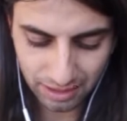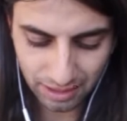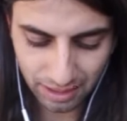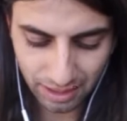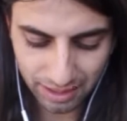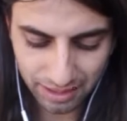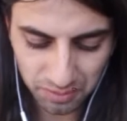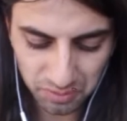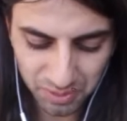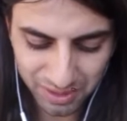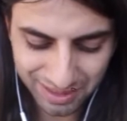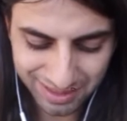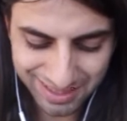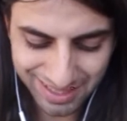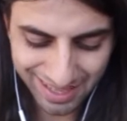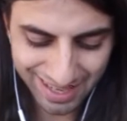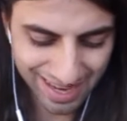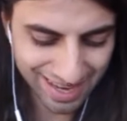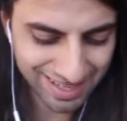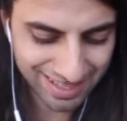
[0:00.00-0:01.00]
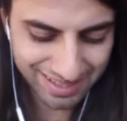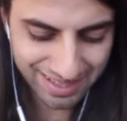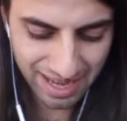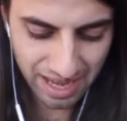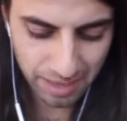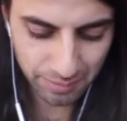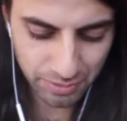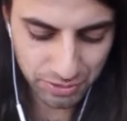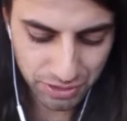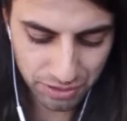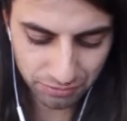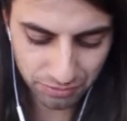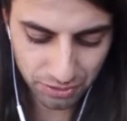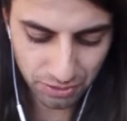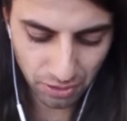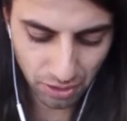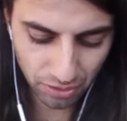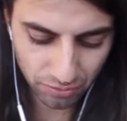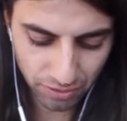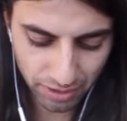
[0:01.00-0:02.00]
Uh, I don't want to take any damage, even though
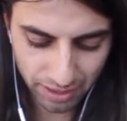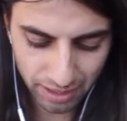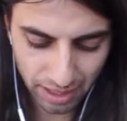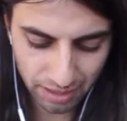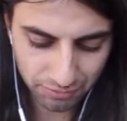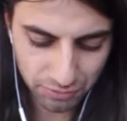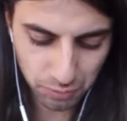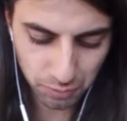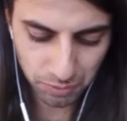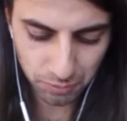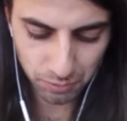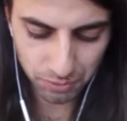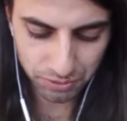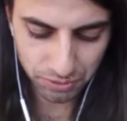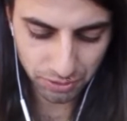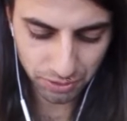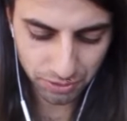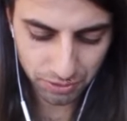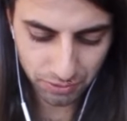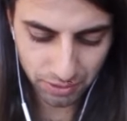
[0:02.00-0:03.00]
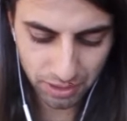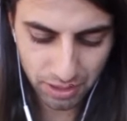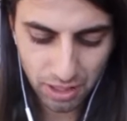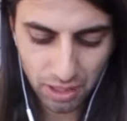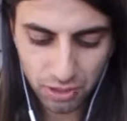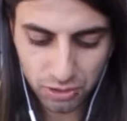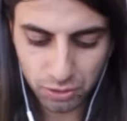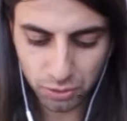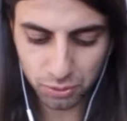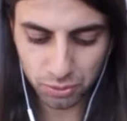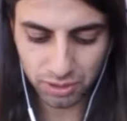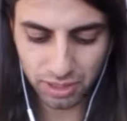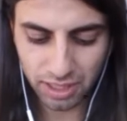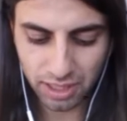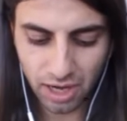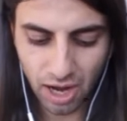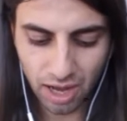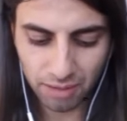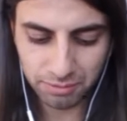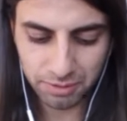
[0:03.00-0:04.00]
I already have twenty-one thirty-three. So do that
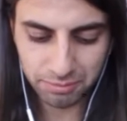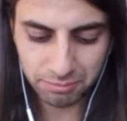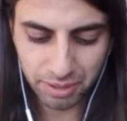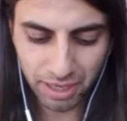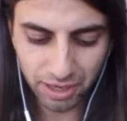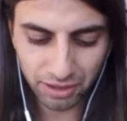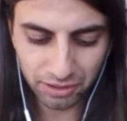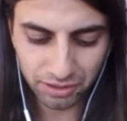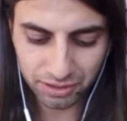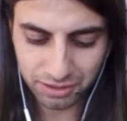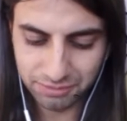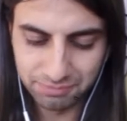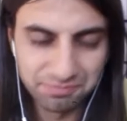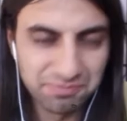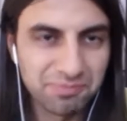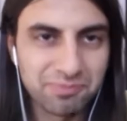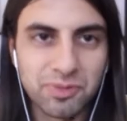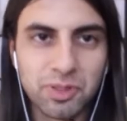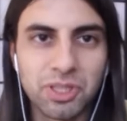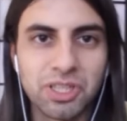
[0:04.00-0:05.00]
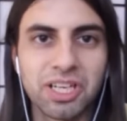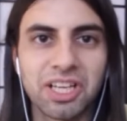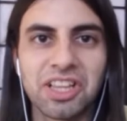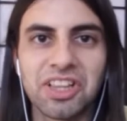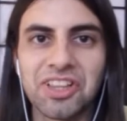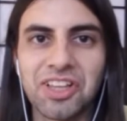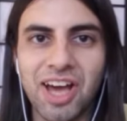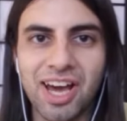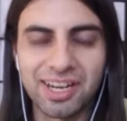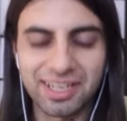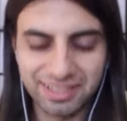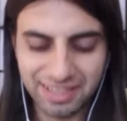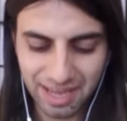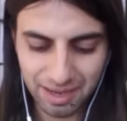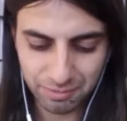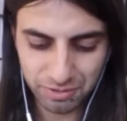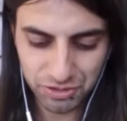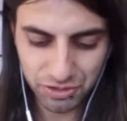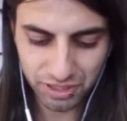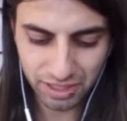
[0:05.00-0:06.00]
Goblin Barrel, took a lot of
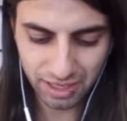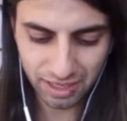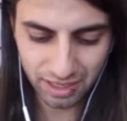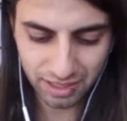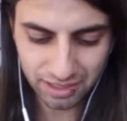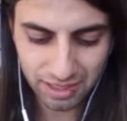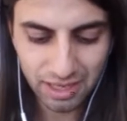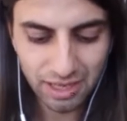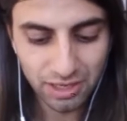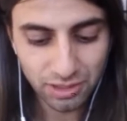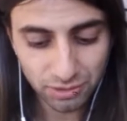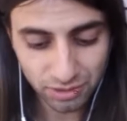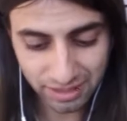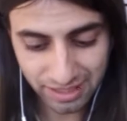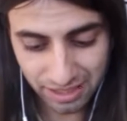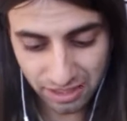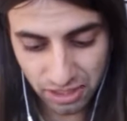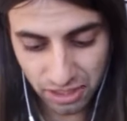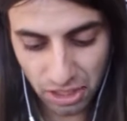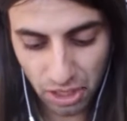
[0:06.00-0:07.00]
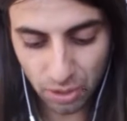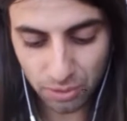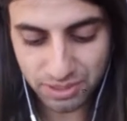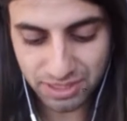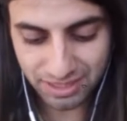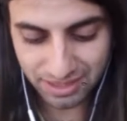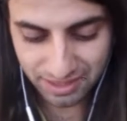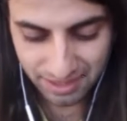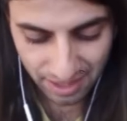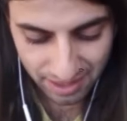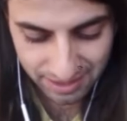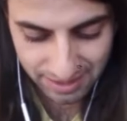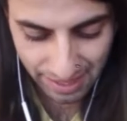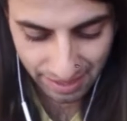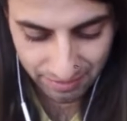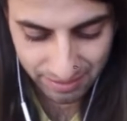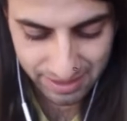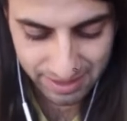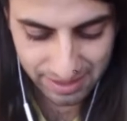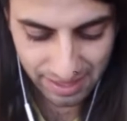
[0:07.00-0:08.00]
damage again. So there he goes. He does
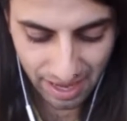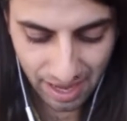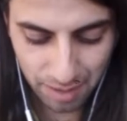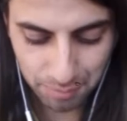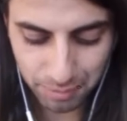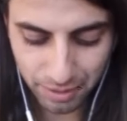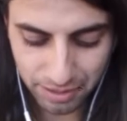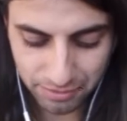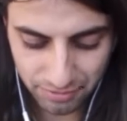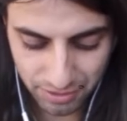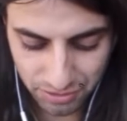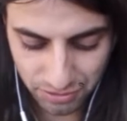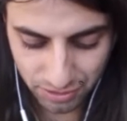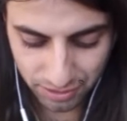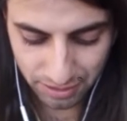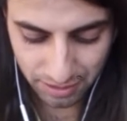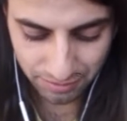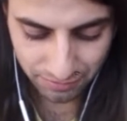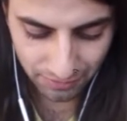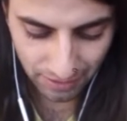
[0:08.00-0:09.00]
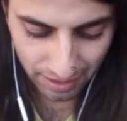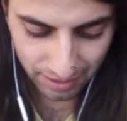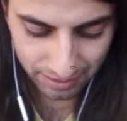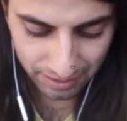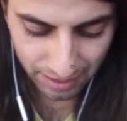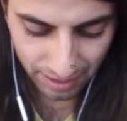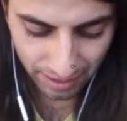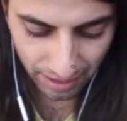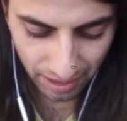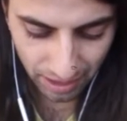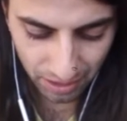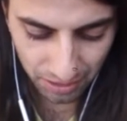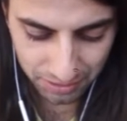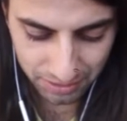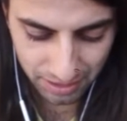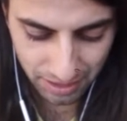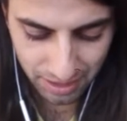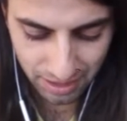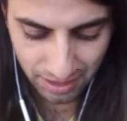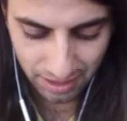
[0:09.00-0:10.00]
have a zap. I eventually find that out.
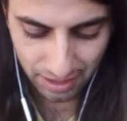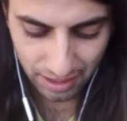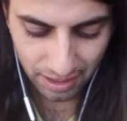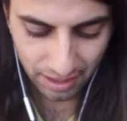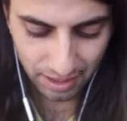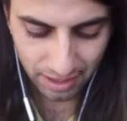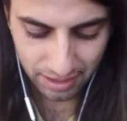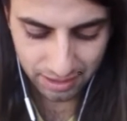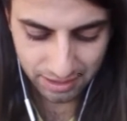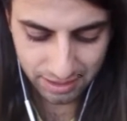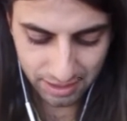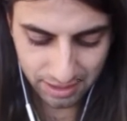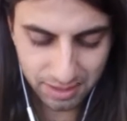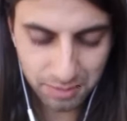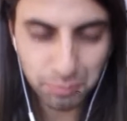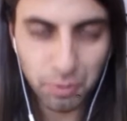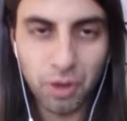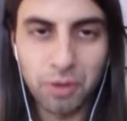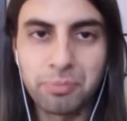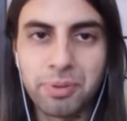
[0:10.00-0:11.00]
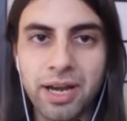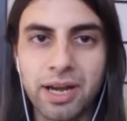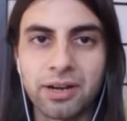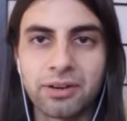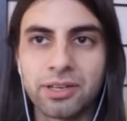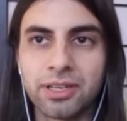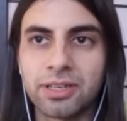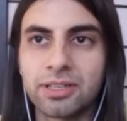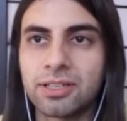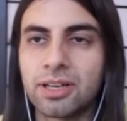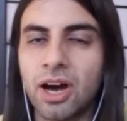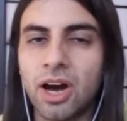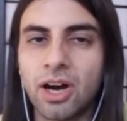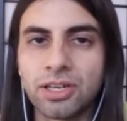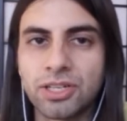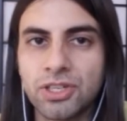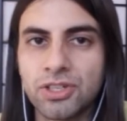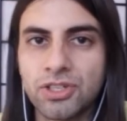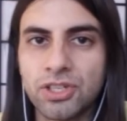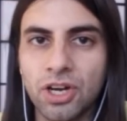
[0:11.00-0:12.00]
Uh, this Barbarian on
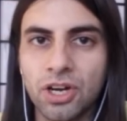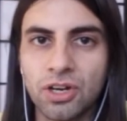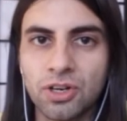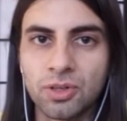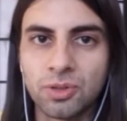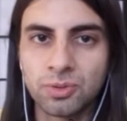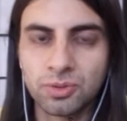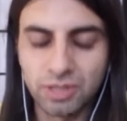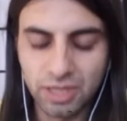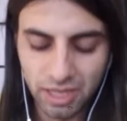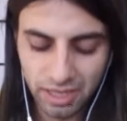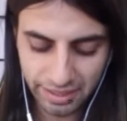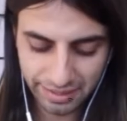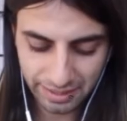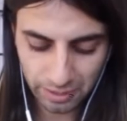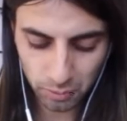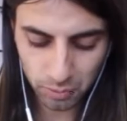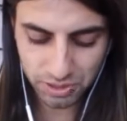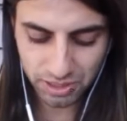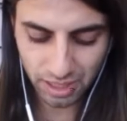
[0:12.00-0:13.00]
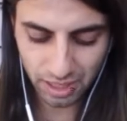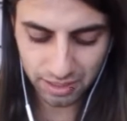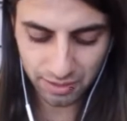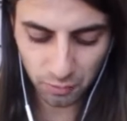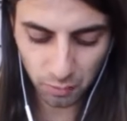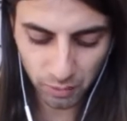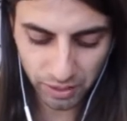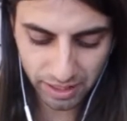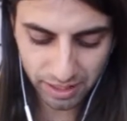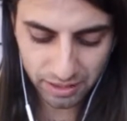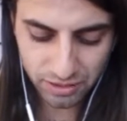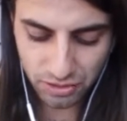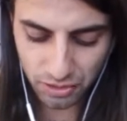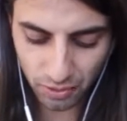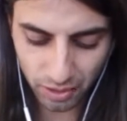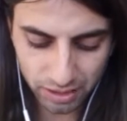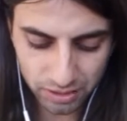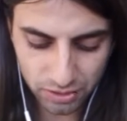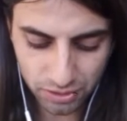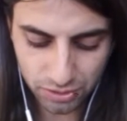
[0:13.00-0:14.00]
its own, he was kind of weak, so
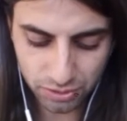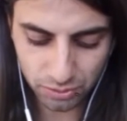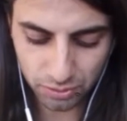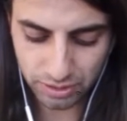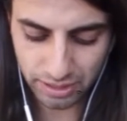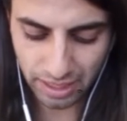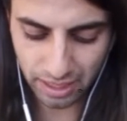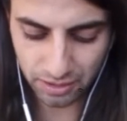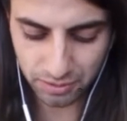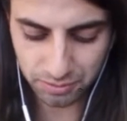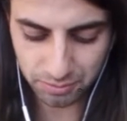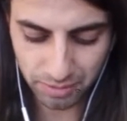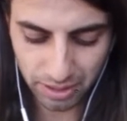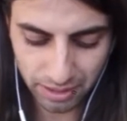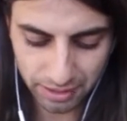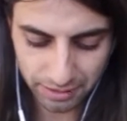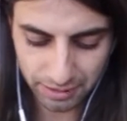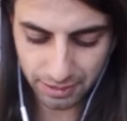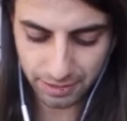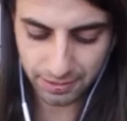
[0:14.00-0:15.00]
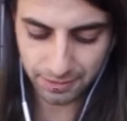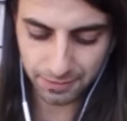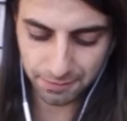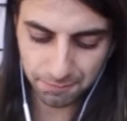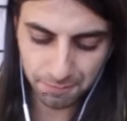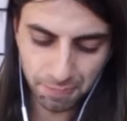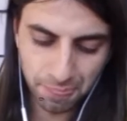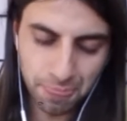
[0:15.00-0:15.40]
I just threw down my uh,